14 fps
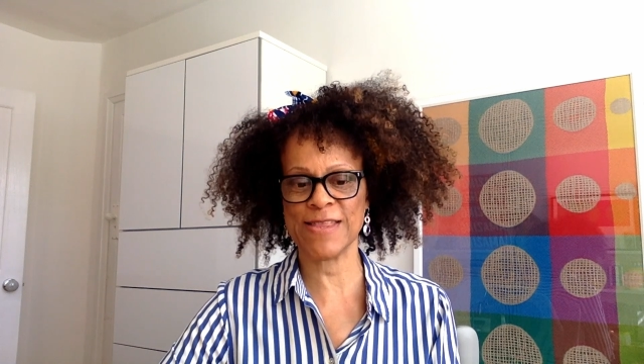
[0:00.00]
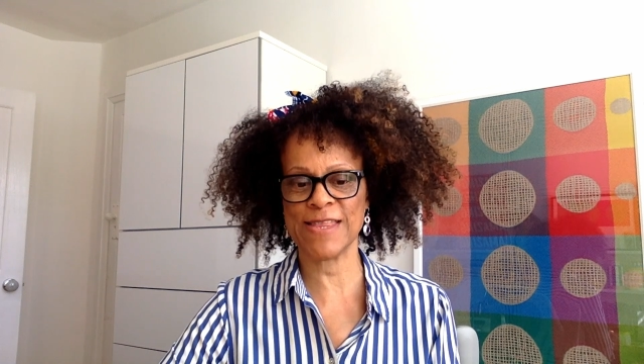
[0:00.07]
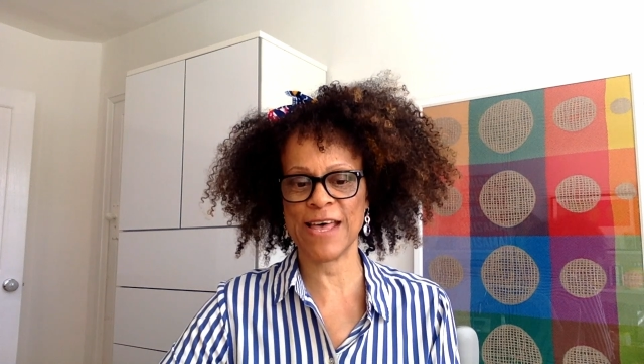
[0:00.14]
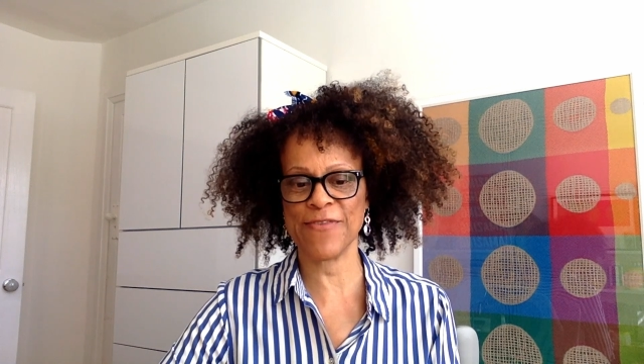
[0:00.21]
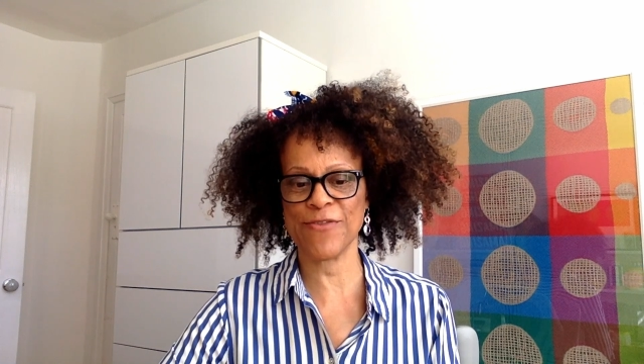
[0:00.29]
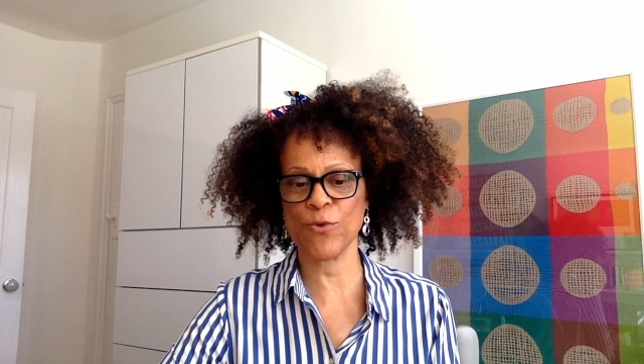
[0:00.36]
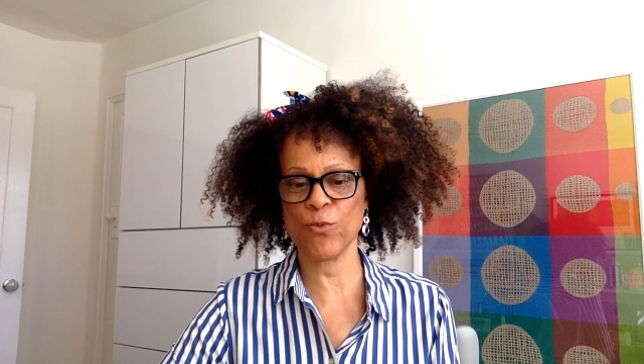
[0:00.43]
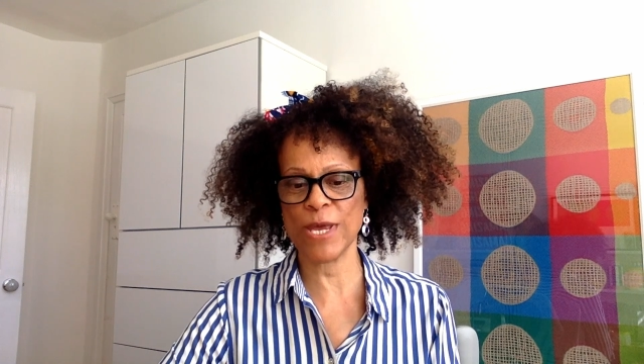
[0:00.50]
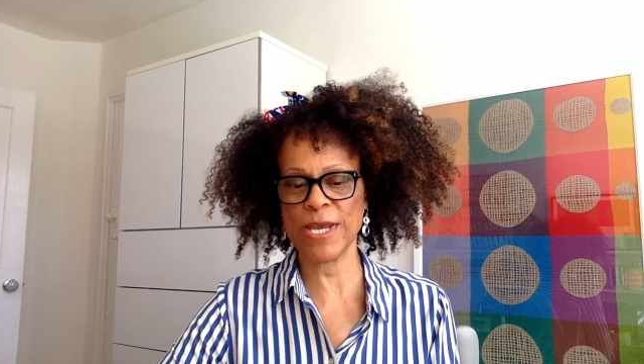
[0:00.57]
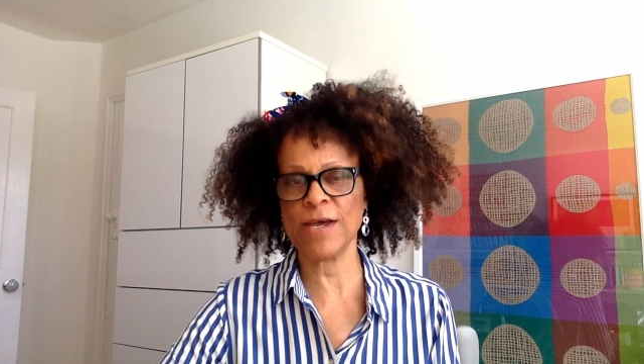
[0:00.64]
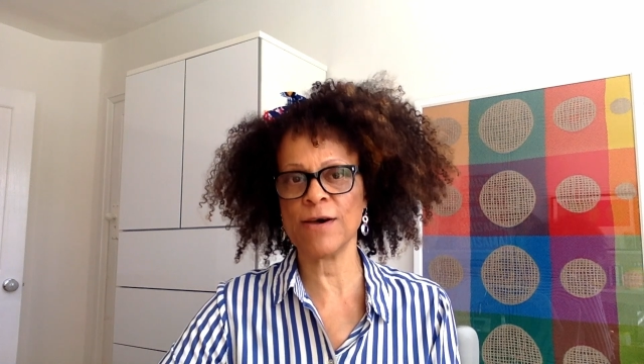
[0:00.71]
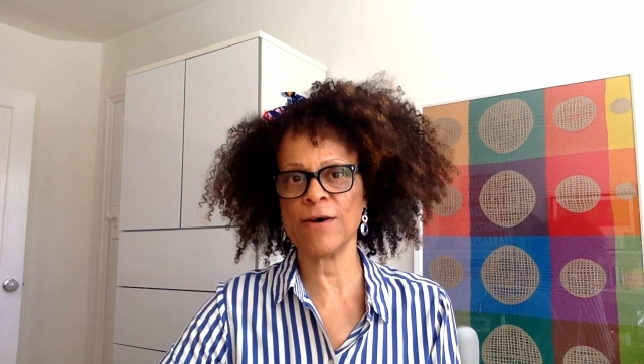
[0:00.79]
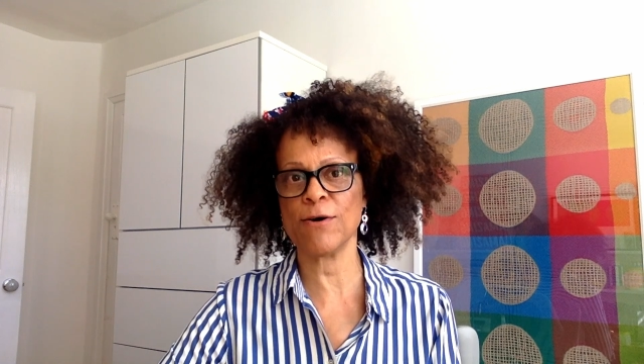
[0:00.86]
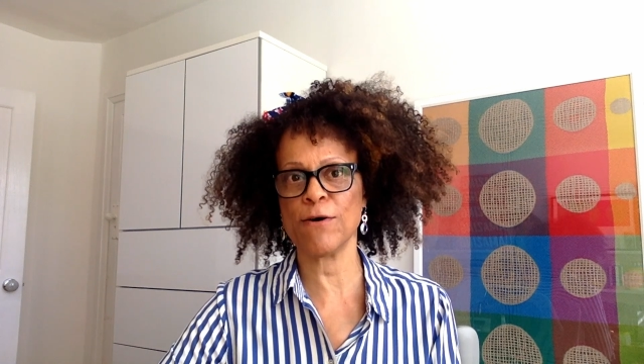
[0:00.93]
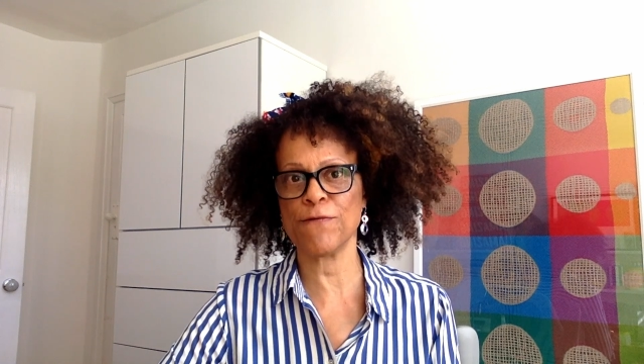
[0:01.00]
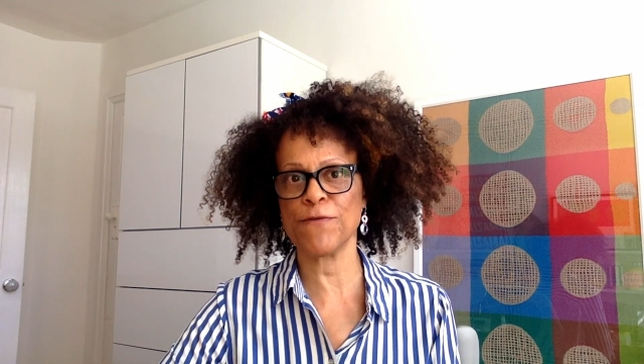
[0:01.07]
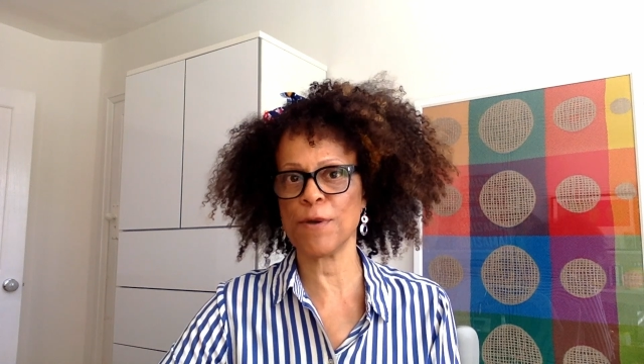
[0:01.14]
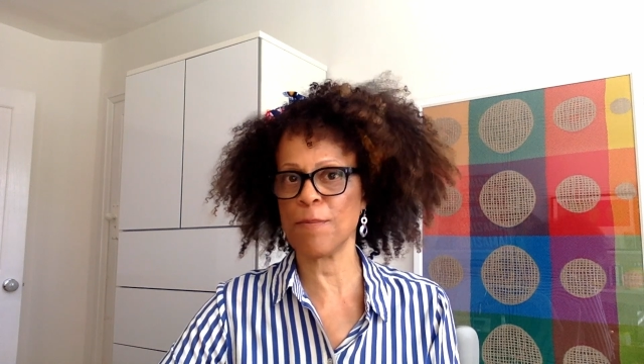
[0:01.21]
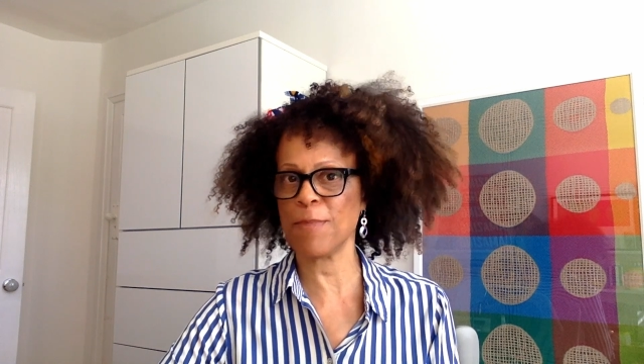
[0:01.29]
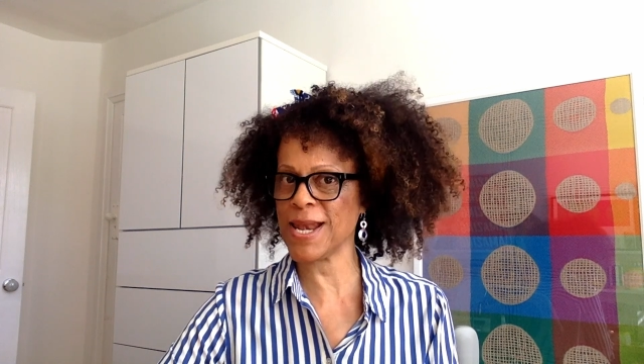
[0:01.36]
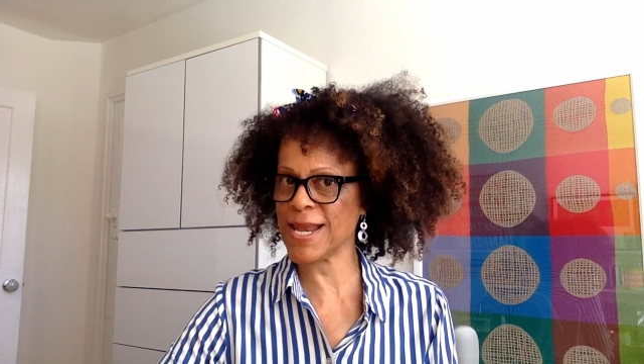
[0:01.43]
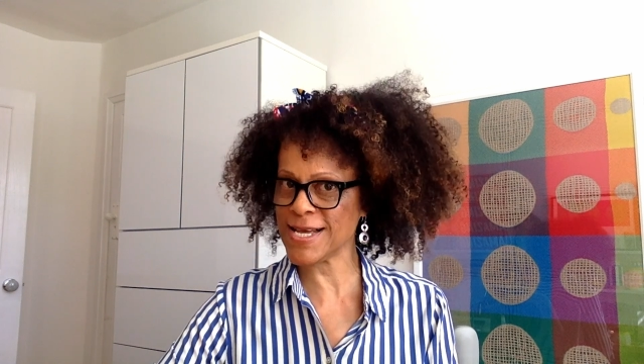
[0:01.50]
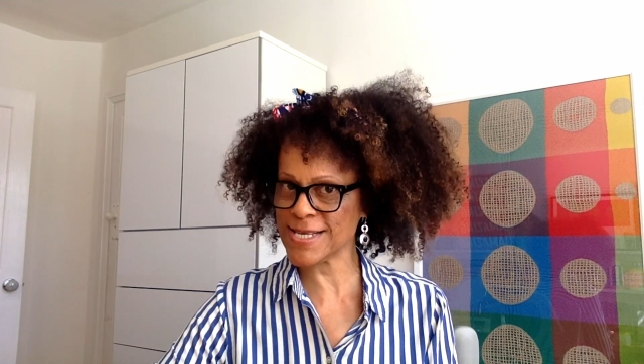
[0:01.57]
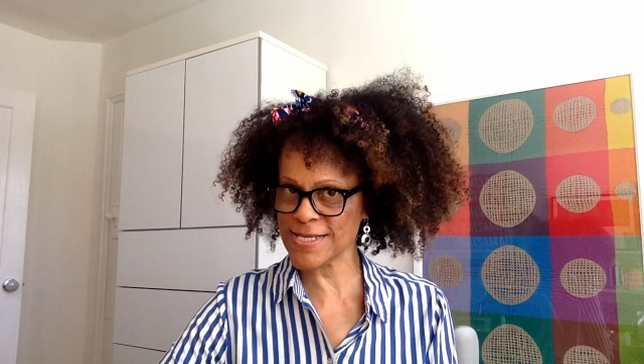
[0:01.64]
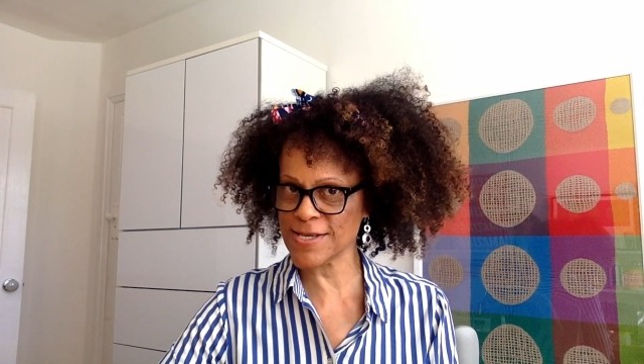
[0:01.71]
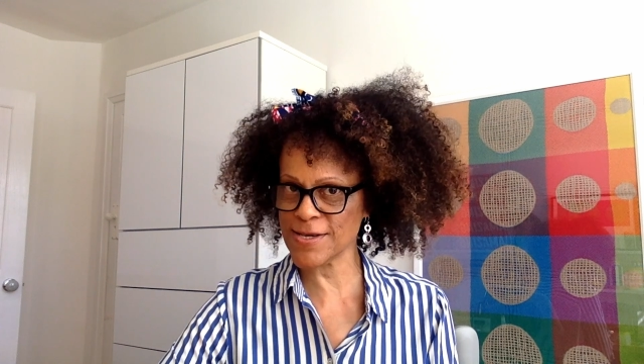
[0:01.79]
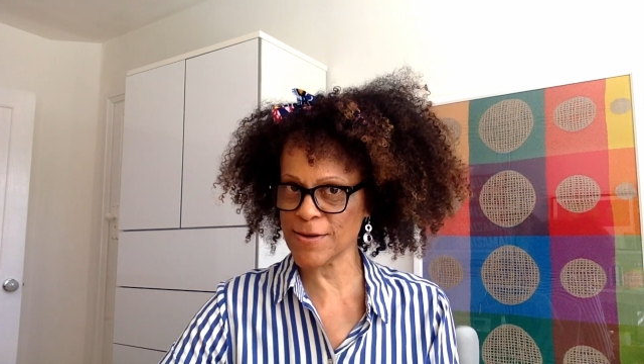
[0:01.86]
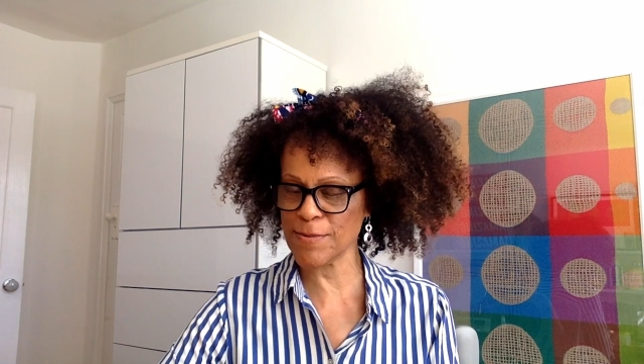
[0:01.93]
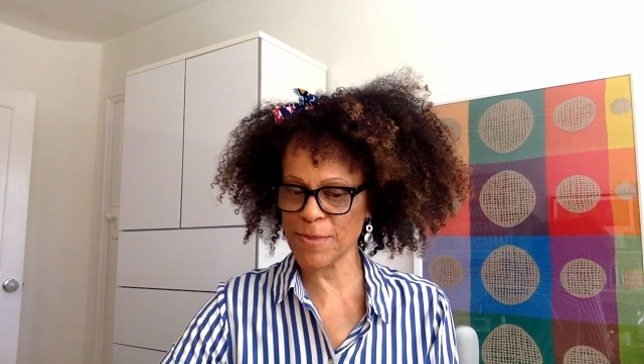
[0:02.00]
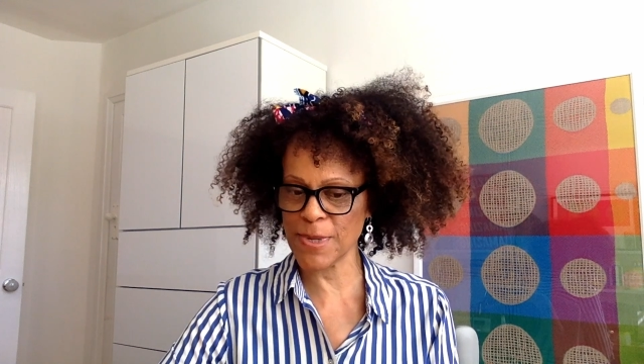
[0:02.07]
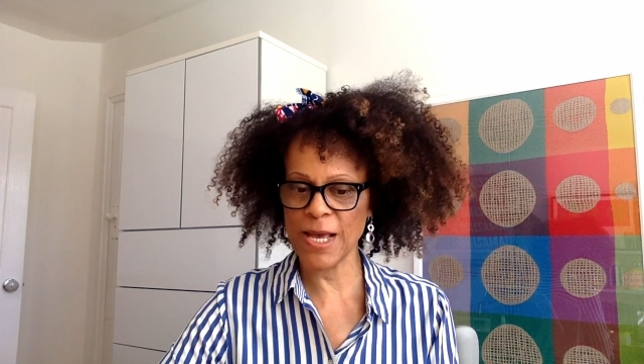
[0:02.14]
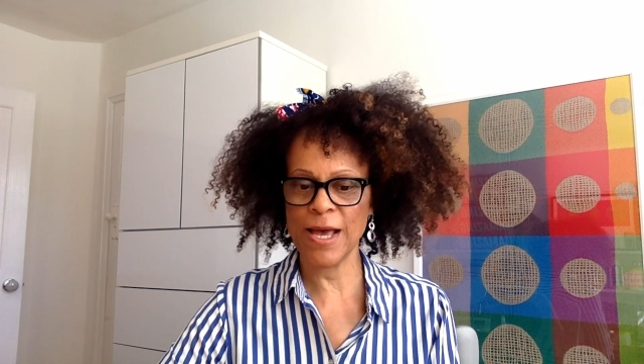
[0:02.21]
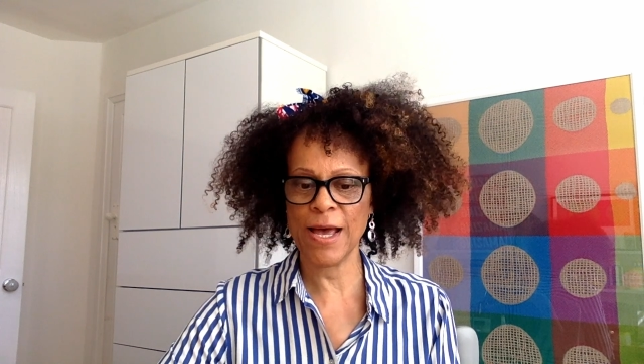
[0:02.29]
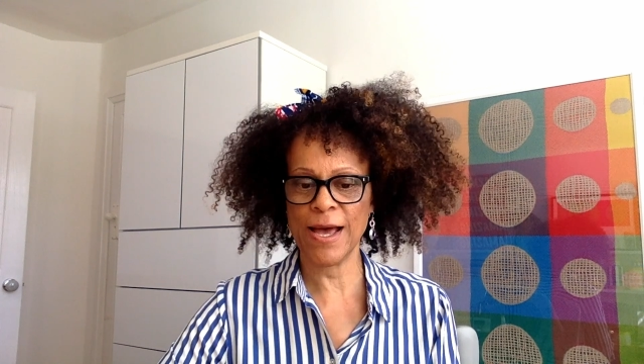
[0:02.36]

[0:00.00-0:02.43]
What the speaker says: that the winner of the Platinum